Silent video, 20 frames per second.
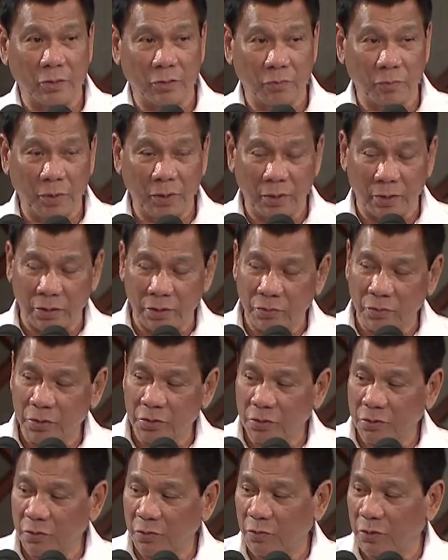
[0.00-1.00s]
Dominguez
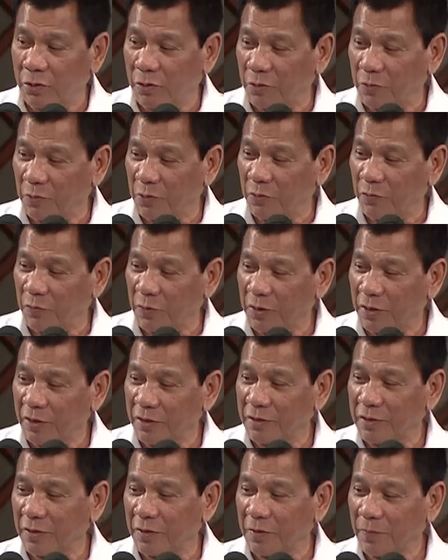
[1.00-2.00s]
was one of the
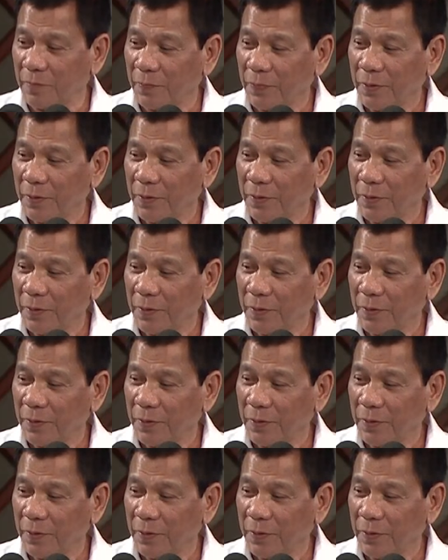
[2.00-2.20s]
financiers,